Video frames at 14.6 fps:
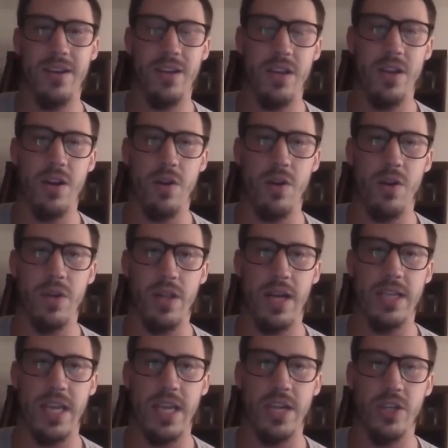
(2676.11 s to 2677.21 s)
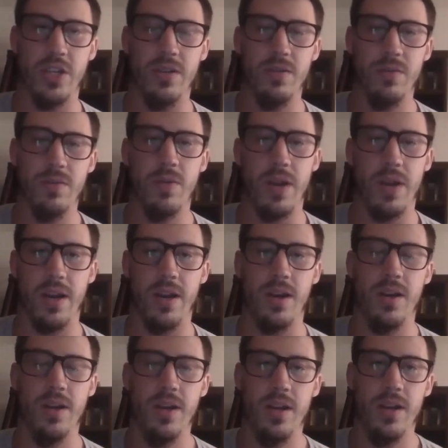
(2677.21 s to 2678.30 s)
realization
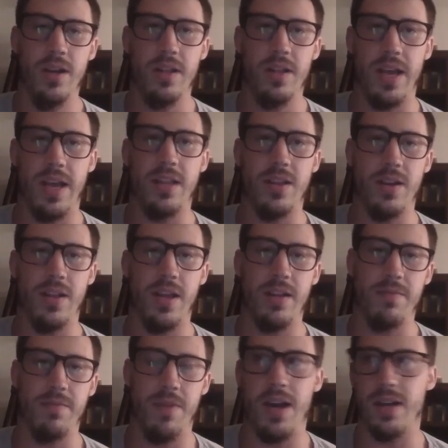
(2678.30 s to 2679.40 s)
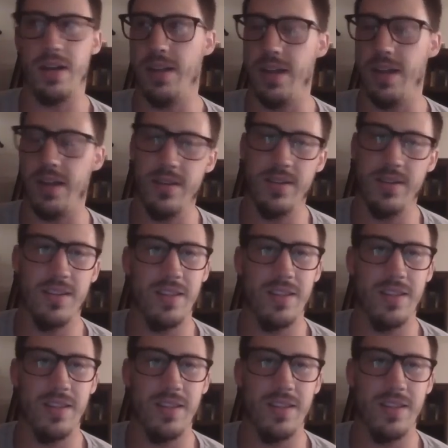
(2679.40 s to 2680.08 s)
where like, they're like, fuck, like